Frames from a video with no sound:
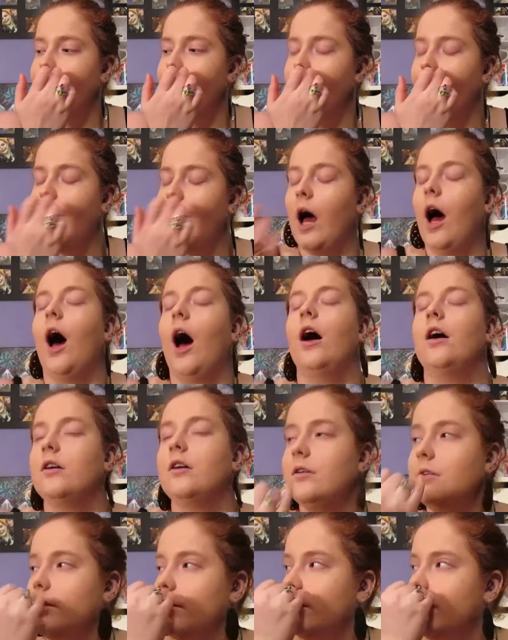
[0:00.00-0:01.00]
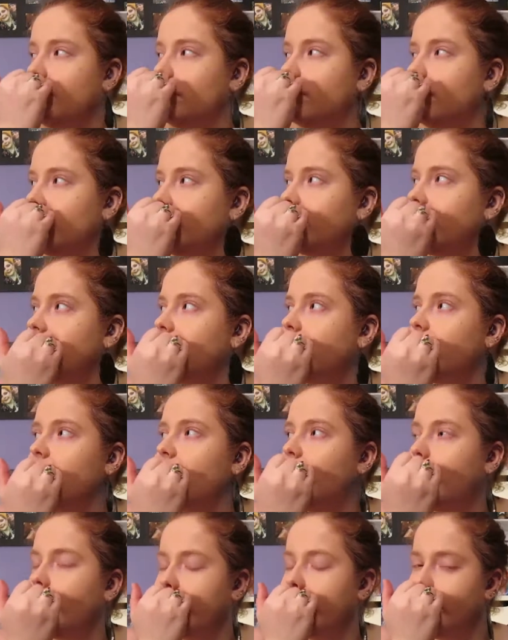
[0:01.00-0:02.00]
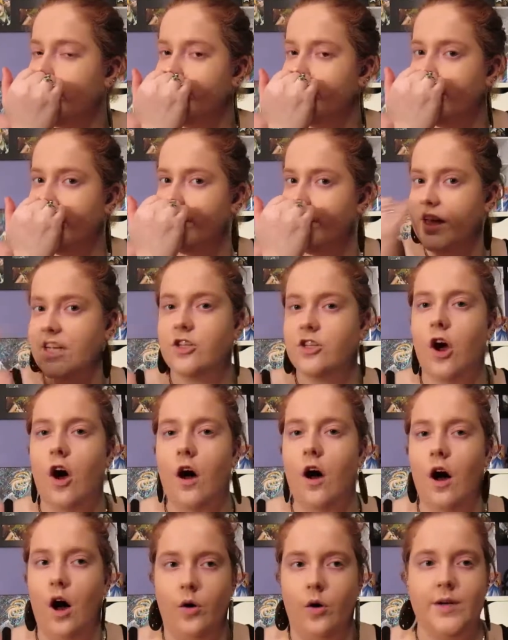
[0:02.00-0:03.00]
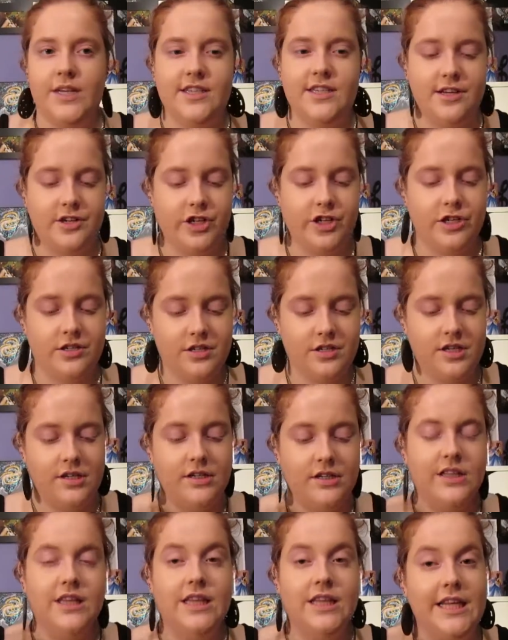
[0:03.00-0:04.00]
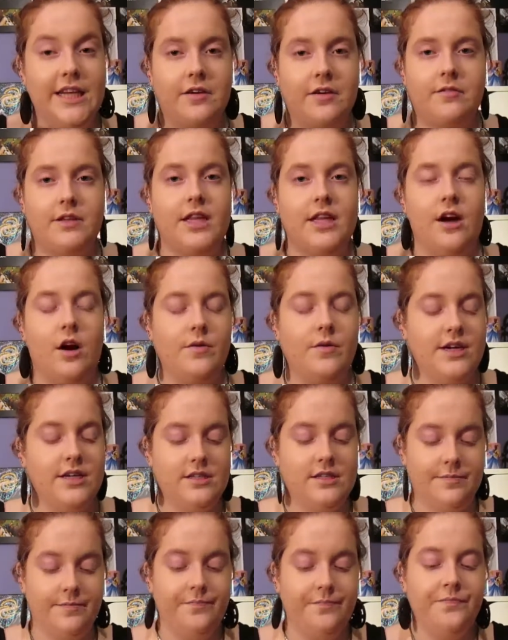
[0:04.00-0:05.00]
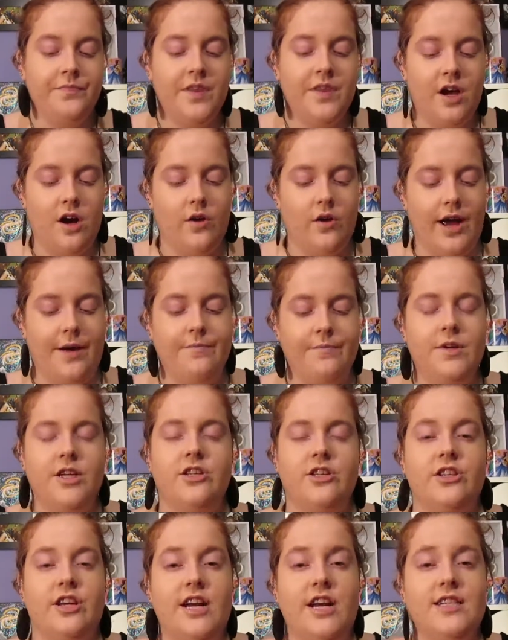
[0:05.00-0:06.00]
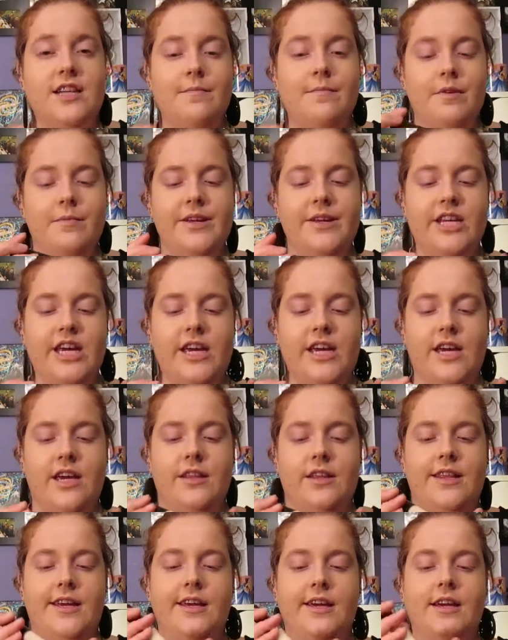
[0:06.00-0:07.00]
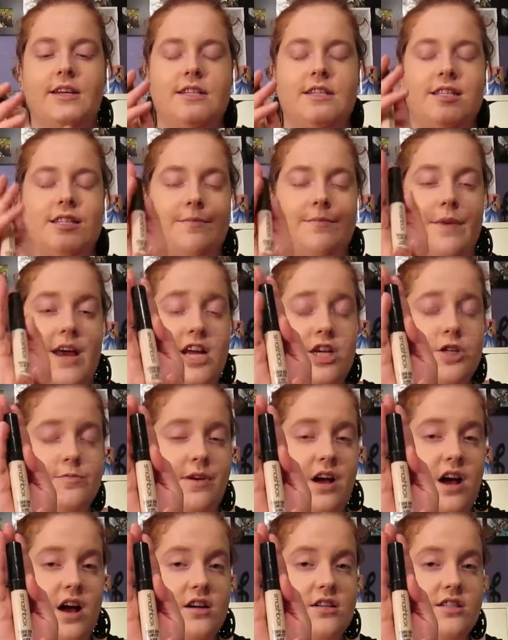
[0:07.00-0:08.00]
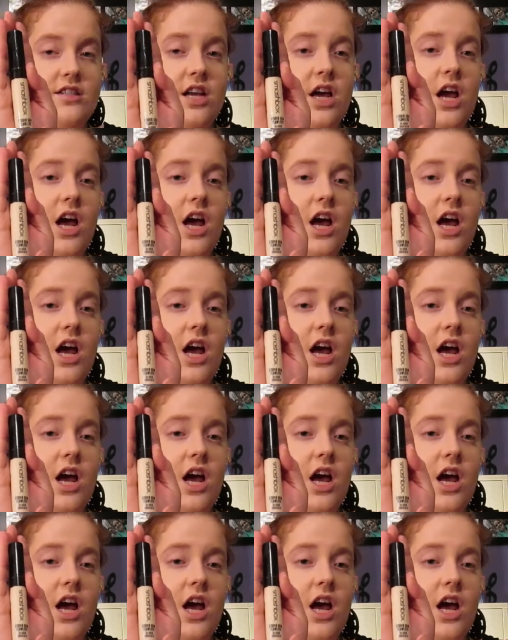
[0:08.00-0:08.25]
Oh, this area of my face always itches. Literally always. Okay, so next I'm going to be taking the Smashbox